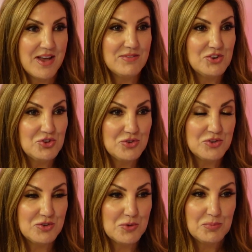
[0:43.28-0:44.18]
have a Juicy
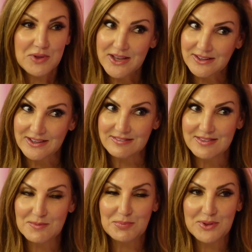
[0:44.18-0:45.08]
Scoop playlist
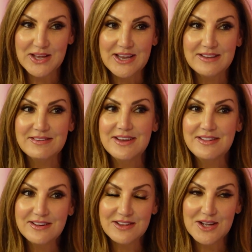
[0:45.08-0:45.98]
that plays in
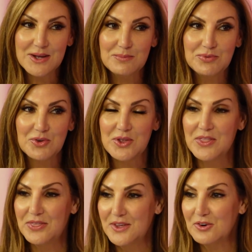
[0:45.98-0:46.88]
the clubs and the
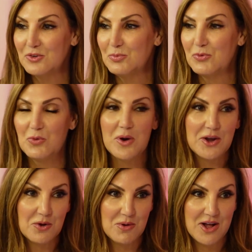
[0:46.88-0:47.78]
theaters before I
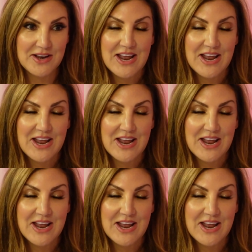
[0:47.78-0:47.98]
go on.